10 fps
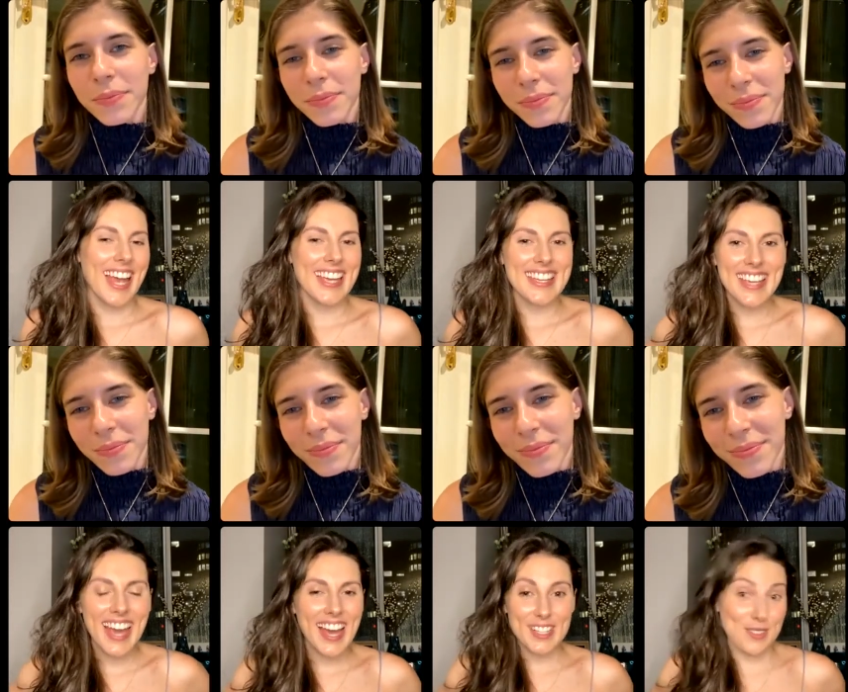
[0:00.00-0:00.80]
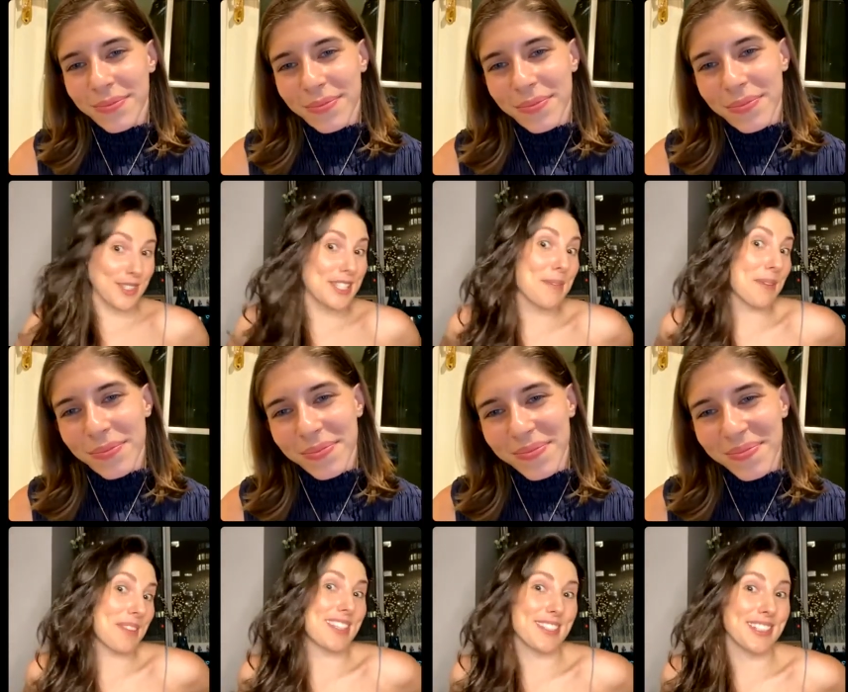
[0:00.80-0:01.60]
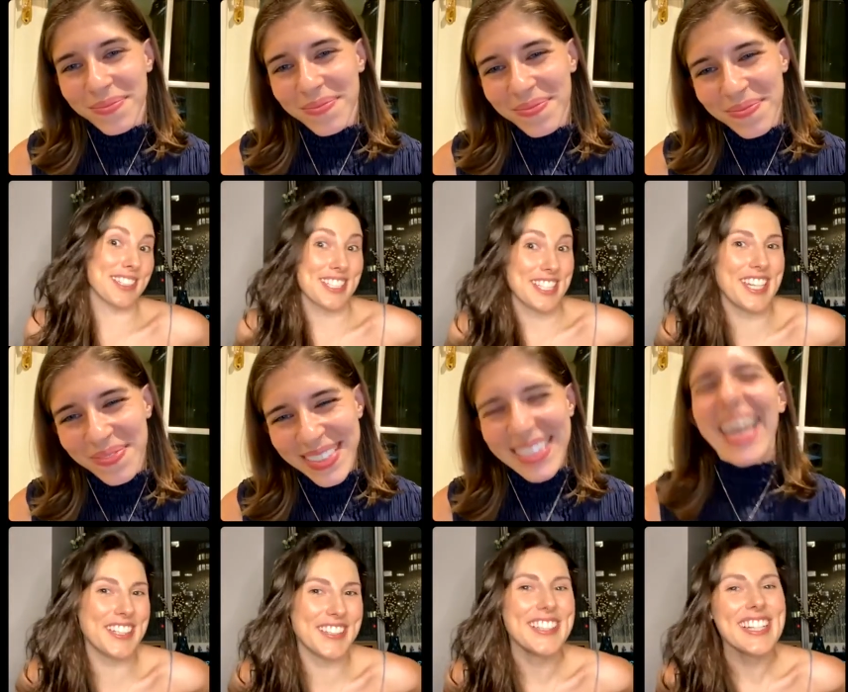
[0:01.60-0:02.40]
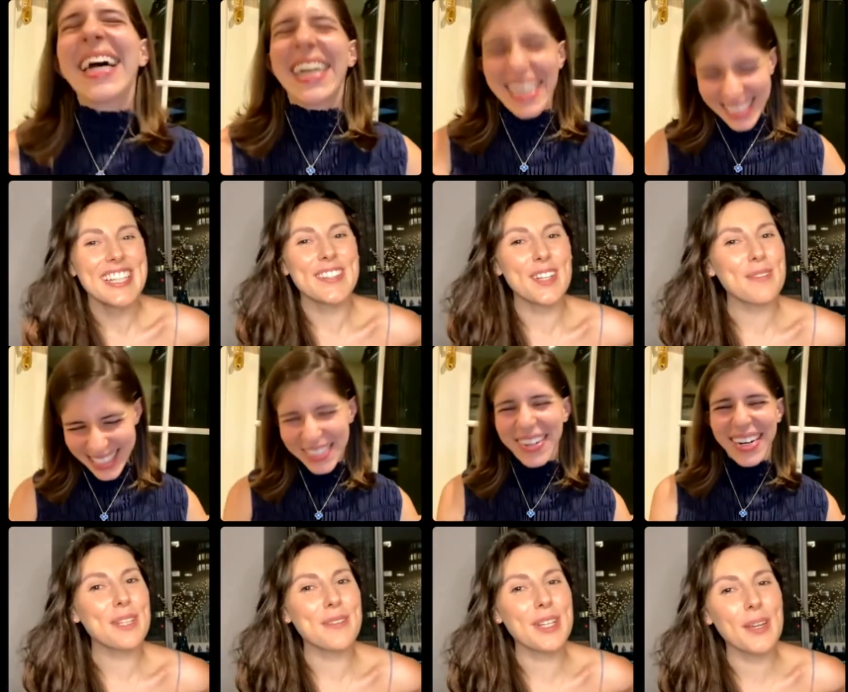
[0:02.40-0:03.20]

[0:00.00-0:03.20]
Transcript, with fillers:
Speaker 1: Yeah, you can tell me if these are good too. Normally when I